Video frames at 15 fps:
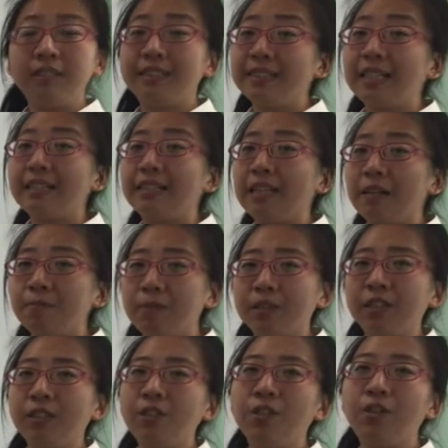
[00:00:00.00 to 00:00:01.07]
set their
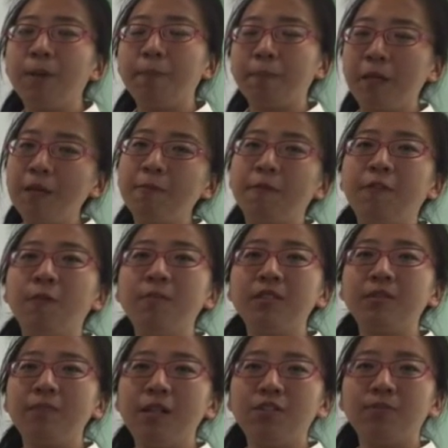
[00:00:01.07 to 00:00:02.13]
particular key
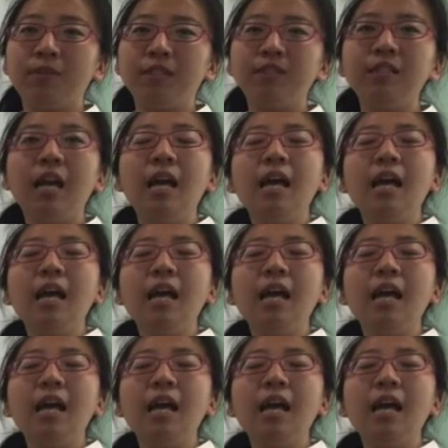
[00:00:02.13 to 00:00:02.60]
performance measurement.